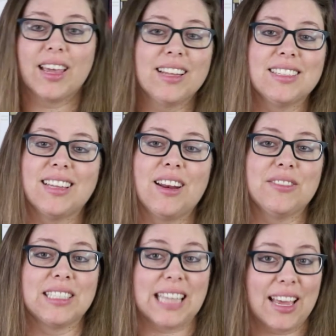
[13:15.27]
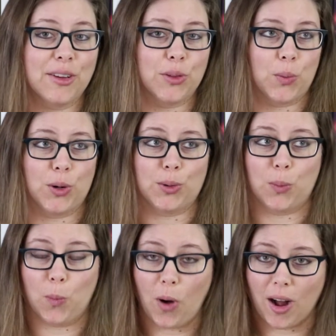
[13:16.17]
Instead of saying the
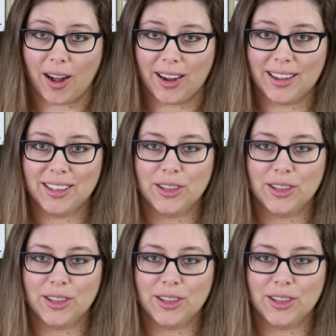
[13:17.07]
word walk,